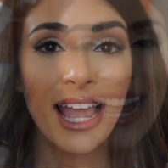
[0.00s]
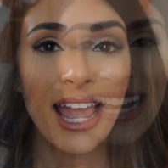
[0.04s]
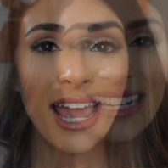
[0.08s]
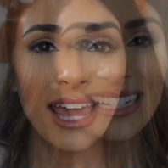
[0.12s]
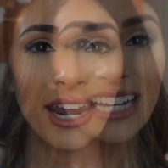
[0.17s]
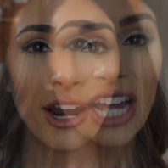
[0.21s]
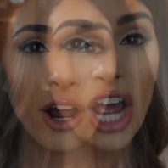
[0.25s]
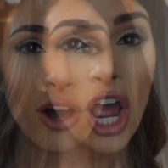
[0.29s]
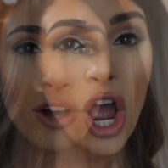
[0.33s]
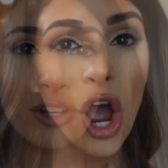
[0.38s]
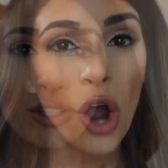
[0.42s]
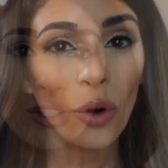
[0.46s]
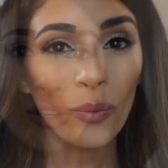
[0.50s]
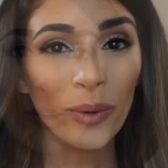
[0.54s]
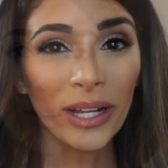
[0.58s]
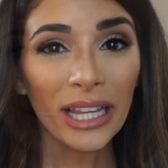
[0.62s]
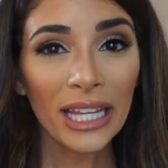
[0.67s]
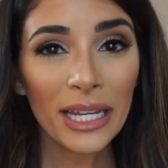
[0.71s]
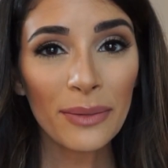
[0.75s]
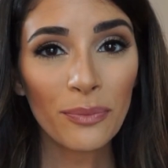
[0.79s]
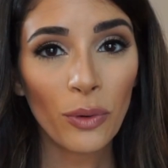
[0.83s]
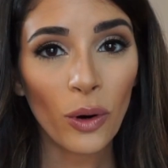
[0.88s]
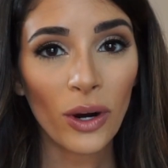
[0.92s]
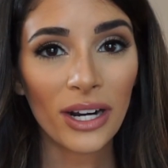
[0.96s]
And also, a
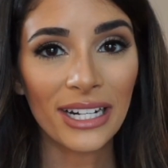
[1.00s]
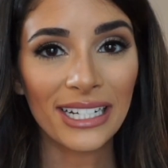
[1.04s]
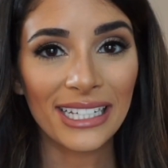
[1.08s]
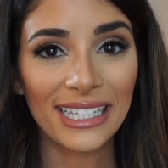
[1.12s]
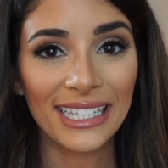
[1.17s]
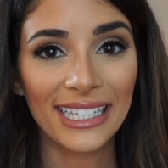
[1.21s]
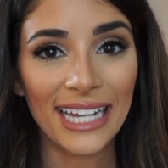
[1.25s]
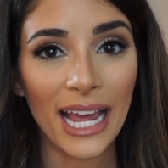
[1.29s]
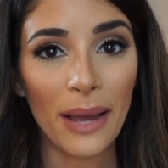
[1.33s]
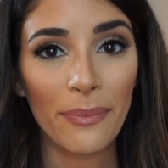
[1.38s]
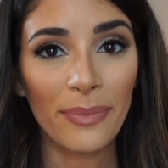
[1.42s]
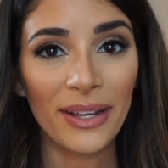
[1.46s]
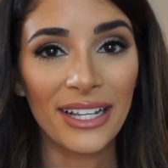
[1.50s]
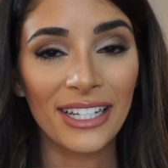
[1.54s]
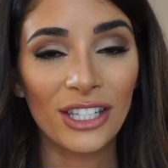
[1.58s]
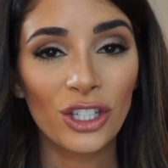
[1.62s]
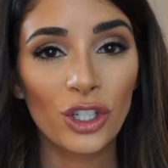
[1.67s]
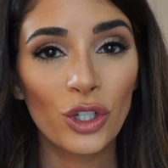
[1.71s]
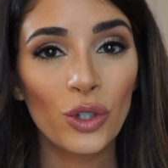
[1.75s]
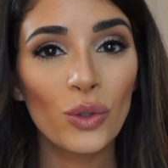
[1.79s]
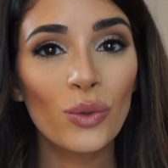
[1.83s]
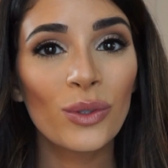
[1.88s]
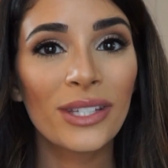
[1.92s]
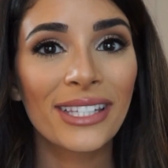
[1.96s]
really important step
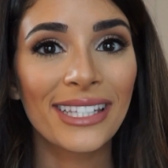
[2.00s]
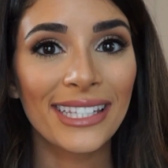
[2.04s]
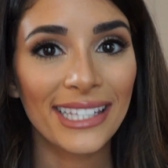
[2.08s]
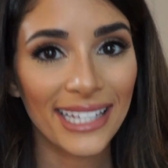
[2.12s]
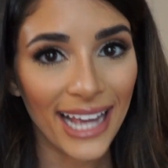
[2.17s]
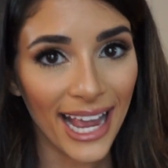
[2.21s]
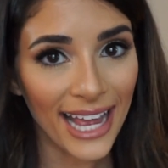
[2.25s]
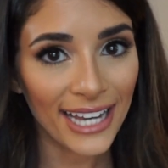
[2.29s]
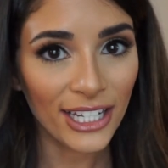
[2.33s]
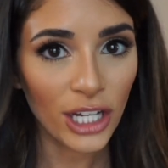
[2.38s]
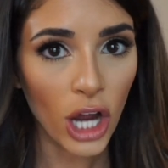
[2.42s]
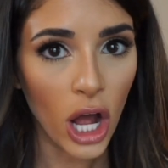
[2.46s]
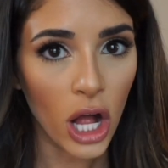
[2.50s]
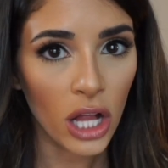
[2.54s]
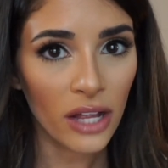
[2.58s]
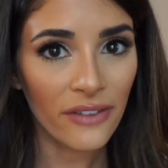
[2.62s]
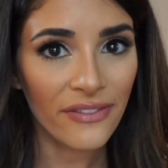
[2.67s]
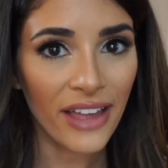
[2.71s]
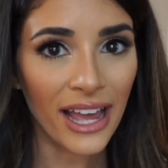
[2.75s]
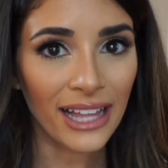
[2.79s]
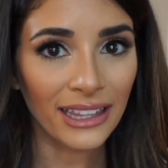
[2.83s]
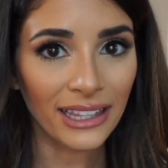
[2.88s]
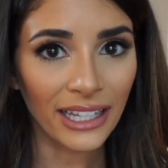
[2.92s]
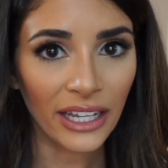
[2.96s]
is to set all
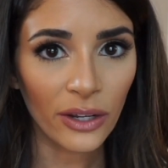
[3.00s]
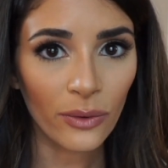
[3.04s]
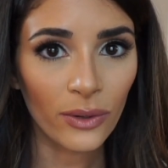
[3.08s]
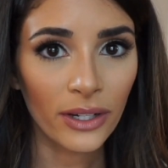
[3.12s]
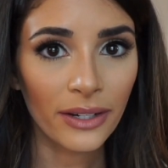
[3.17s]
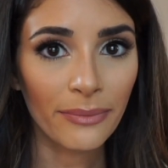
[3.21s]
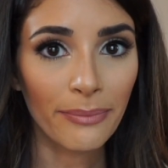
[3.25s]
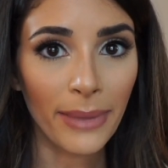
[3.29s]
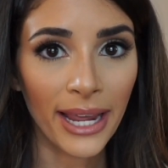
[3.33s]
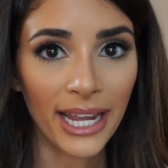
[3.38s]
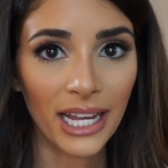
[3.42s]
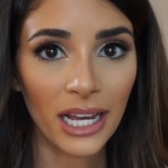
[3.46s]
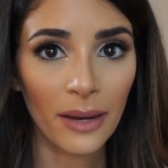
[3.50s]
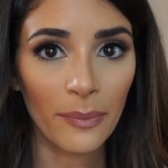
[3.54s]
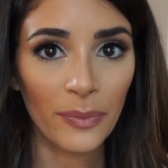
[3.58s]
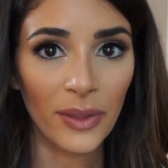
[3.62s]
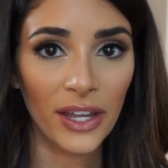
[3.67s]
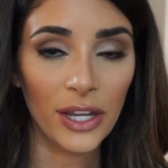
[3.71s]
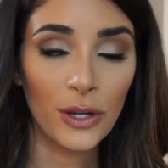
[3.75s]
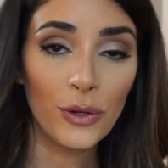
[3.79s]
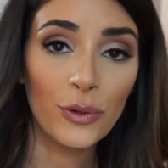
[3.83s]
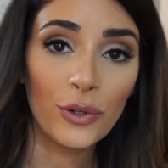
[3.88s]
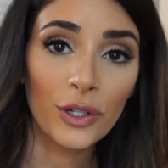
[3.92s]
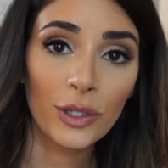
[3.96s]
of that liquid makeup
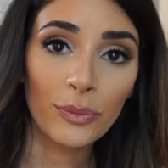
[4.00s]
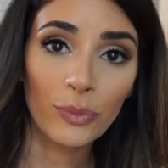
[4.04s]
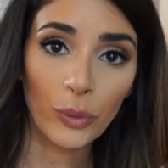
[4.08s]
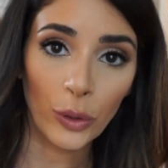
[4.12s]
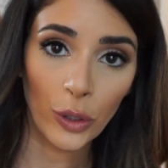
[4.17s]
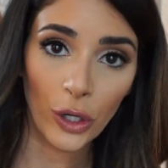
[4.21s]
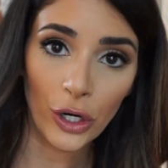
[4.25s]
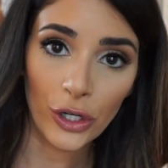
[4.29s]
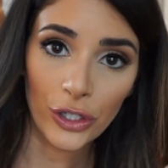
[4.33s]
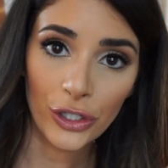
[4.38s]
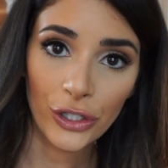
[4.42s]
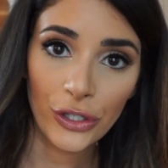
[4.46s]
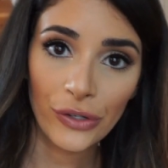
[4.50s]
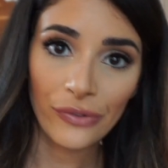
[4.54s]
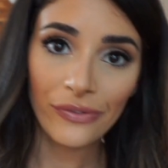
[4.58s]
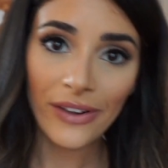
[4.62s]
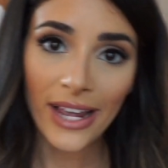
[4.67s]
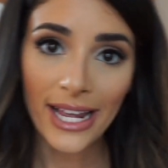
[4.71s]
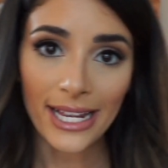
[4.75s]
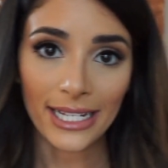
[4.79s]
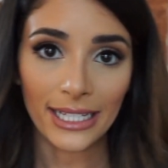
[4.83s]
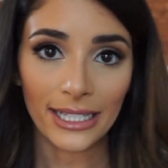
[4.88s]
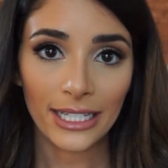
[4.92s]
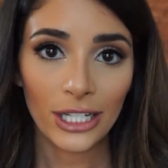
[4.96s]
that you just put onto your
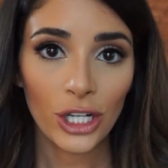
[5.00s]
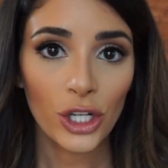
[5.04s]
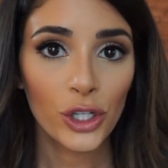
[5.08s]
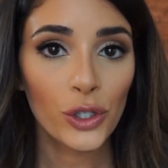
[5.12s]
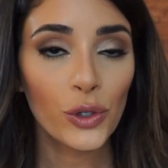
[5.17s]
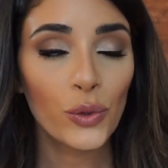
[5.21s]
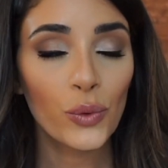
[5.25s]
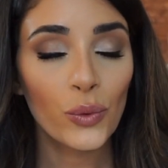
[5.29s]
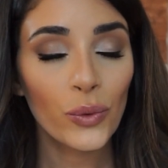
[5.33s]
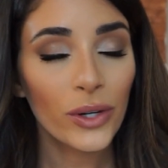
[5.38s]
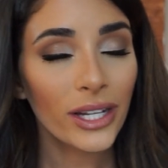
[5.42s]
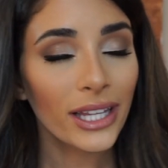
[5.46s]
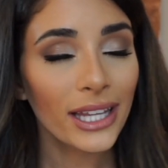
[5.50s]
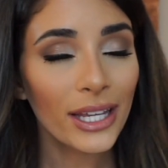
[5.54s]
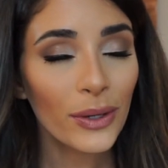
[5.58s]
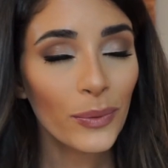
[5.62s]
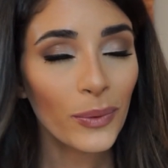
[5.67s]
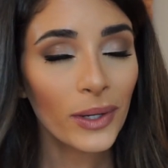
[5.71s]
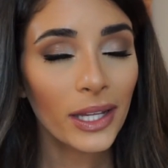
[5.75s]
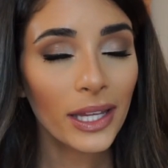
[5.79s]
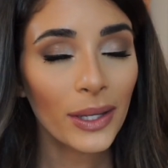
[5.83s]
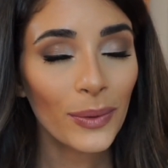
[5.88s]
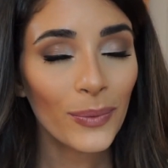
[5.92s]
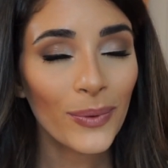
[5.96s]
face. You
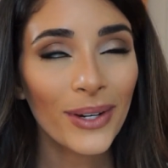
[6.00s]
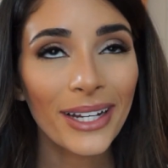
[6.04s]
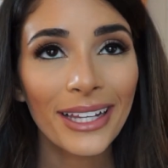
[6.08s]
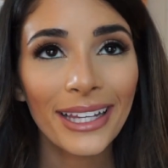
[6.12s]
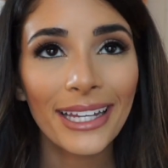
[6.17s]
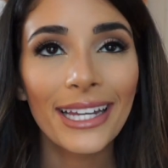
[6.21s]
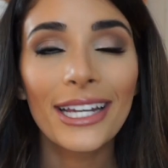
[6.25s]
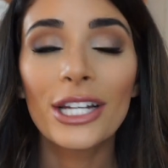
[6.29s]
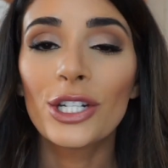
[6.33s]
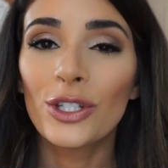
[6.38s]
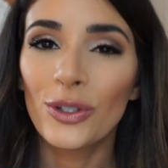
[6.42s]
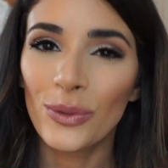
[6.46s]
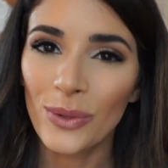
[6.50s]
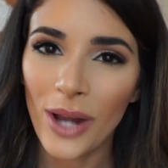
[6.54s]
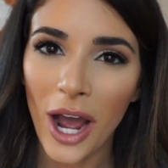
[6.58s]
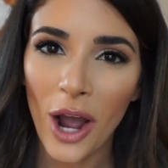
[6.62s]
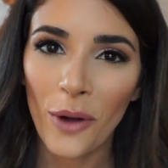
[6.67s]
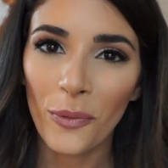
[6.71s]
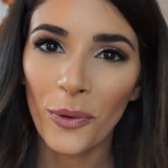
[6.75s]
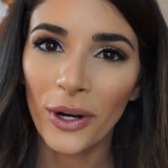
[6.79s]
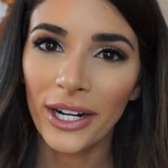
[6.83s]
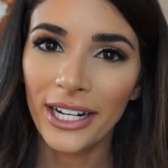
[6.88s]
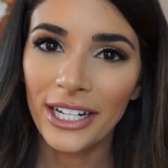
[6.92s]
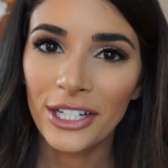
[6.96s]
really do
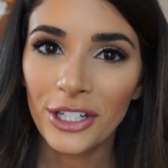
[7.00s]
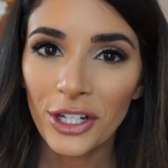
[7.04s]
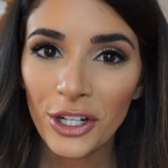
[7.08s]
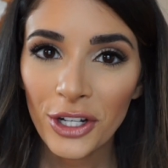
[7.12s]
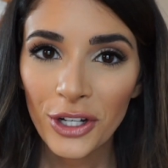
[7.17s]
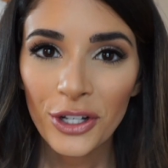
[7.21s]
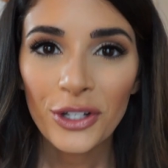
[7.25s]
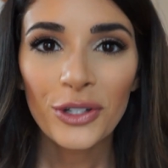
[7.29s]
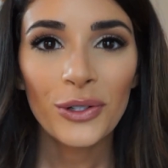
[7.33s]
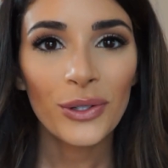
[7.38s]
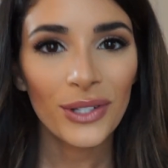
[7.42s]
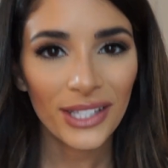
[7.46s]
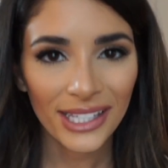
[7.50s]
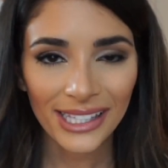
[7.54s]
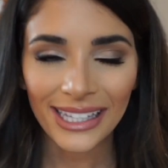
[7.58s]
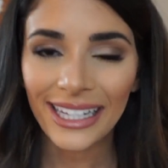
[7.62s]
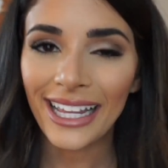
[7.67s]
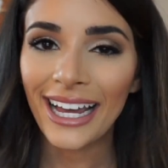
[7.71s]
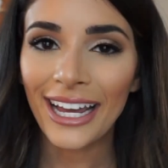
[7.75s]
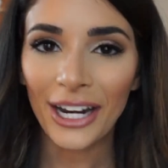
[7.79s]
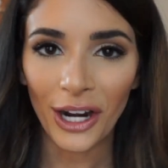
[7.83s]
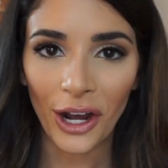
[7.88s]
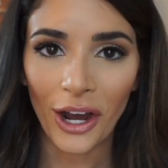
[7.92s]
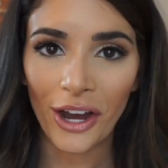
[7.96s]
not want it to
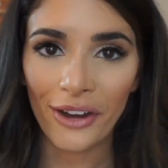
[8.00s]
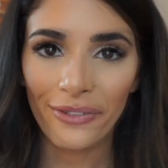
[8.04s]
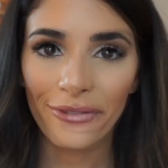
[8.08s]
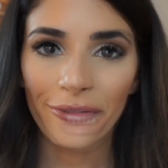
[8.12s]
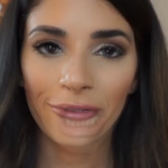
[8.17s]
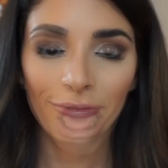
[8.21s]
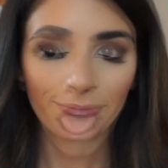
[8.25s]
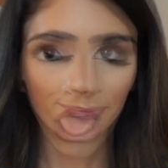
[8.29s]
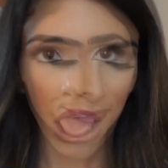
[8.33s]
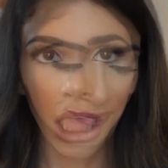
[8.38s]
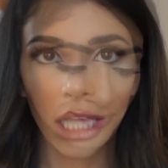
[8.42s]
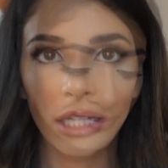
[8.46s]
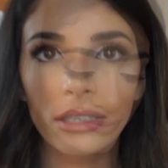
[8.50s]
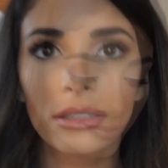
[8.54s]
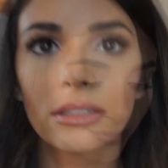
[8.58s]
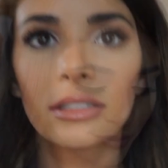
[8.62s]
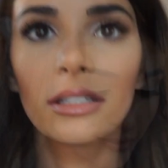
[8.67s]
slide off.